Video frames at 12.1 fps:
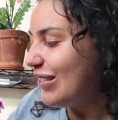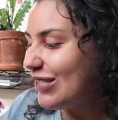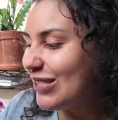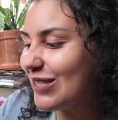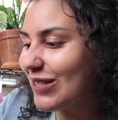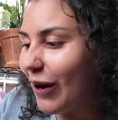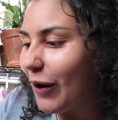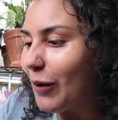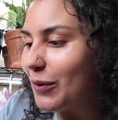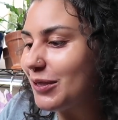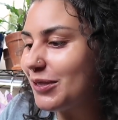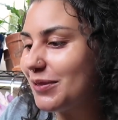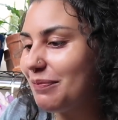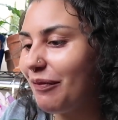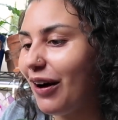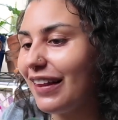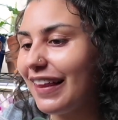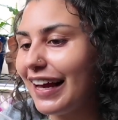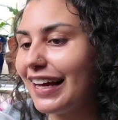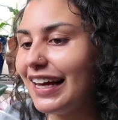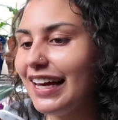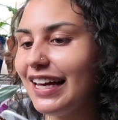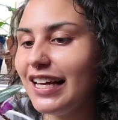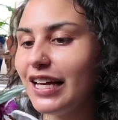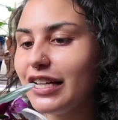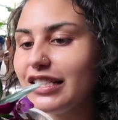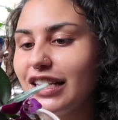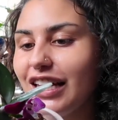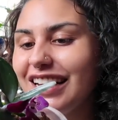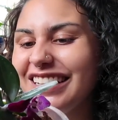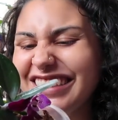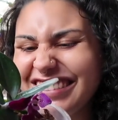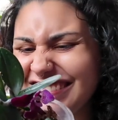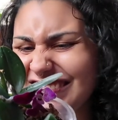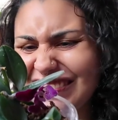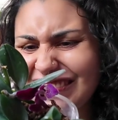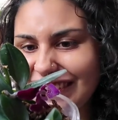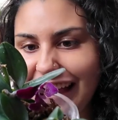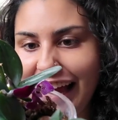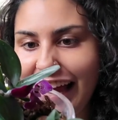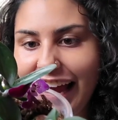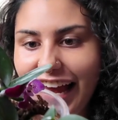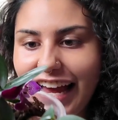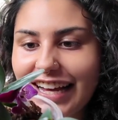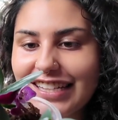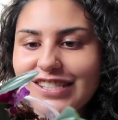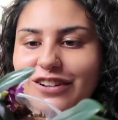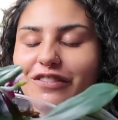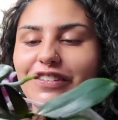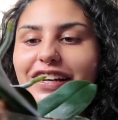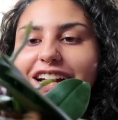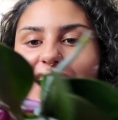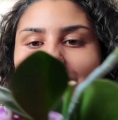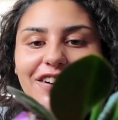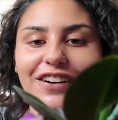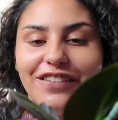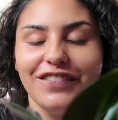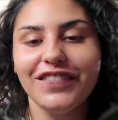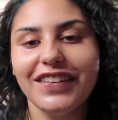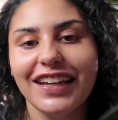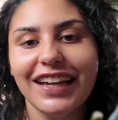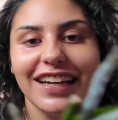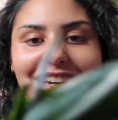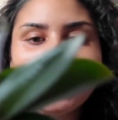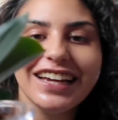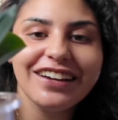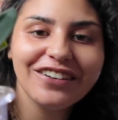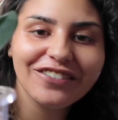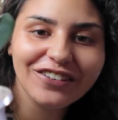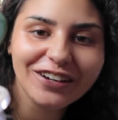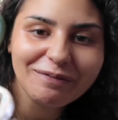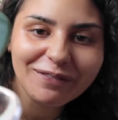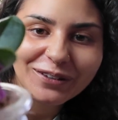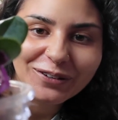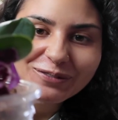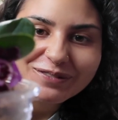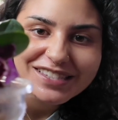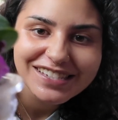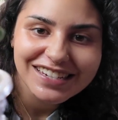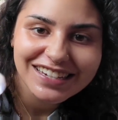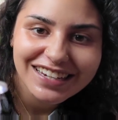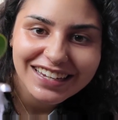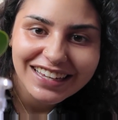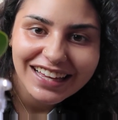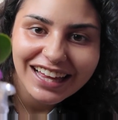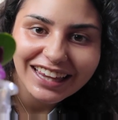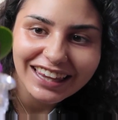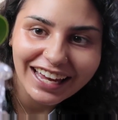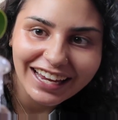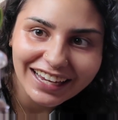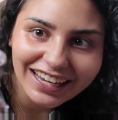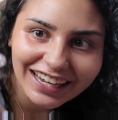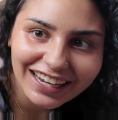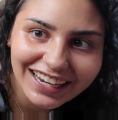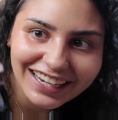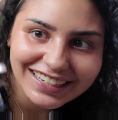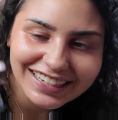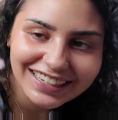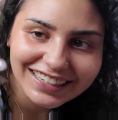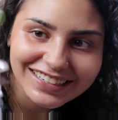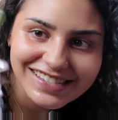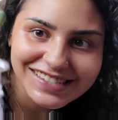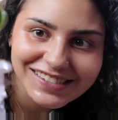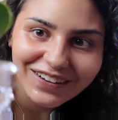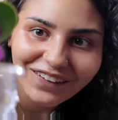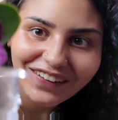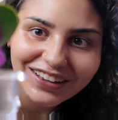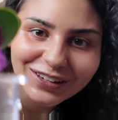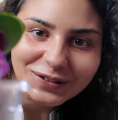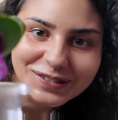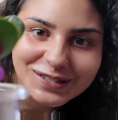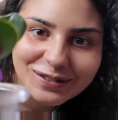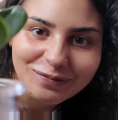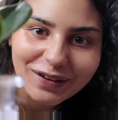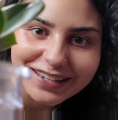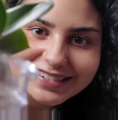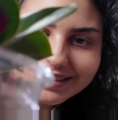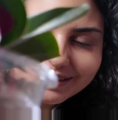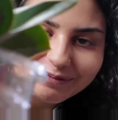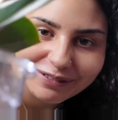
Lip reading: so small. Like it's so funny. I don't know. It rebloomed like so close to the base of the